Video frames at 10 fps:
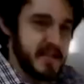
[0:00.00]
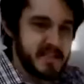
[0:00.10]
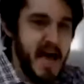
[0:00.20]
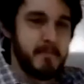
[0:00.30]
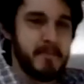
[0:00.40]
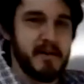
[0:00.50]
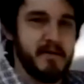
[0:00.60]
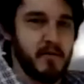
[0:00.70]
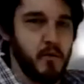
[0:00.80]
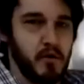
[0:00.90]
that has happened in
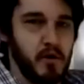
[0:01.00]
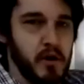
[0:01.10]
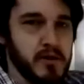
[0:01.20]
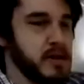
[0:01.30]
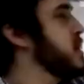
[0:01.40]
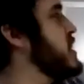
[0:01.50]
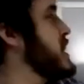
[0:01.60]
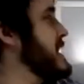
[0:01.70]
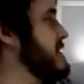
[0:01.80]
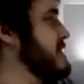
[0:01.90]
the world
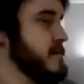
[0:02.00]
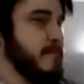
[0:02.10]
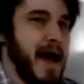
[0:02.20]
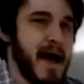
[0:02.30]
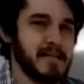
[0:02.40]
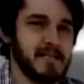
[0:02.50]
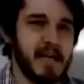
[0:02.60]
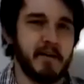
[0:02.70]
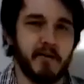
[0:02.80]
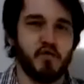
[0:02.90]
in the past,
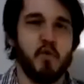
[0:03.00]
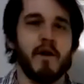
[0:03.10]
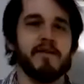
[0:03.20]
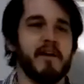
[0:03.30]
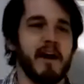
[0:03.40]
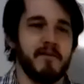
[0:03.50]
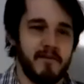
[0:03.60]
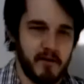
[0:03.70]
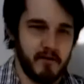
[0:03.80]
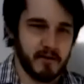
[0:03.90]
I don't know, 25
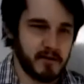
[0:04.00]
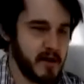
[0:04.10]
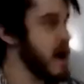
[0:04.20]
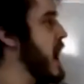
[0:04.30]
years.